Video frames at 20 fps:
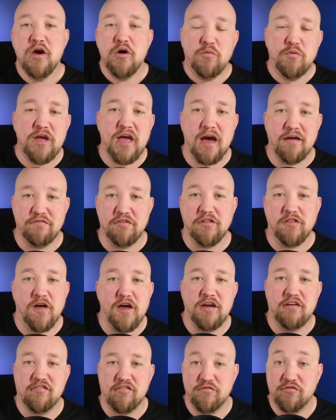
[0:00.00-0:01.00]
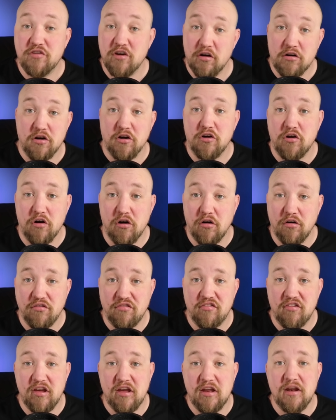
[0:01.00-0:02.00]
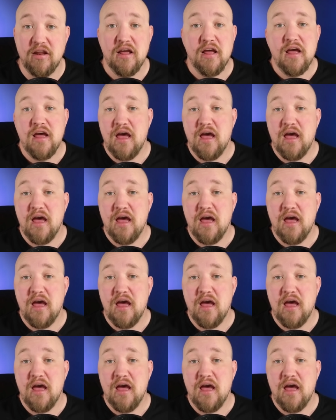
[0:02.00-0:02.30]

We have the likes of Tucker Carlson,